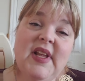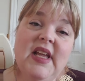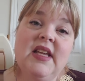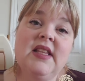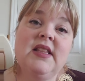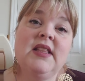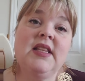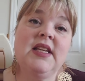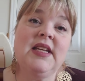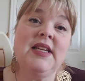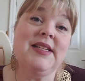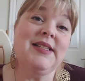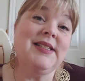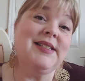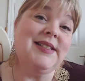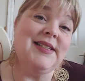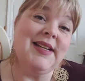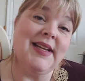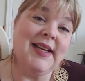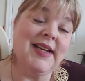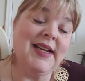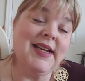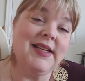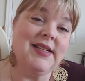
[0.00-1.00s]
In these
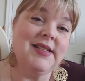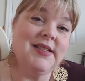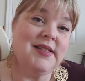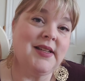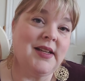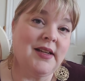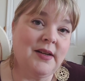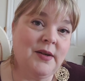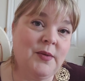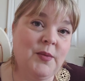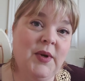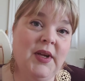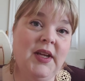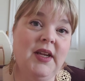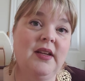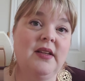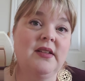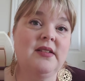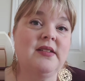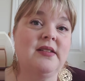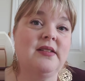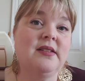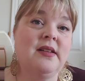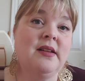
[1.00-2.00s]
days and
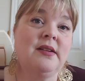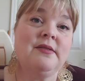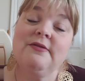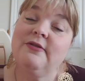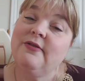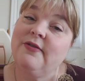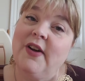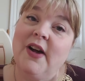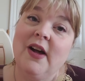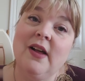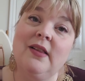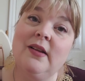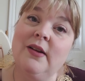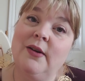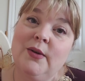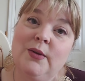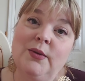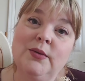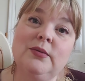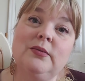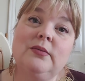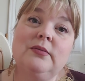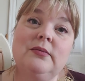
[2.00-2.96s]
weeks that follow,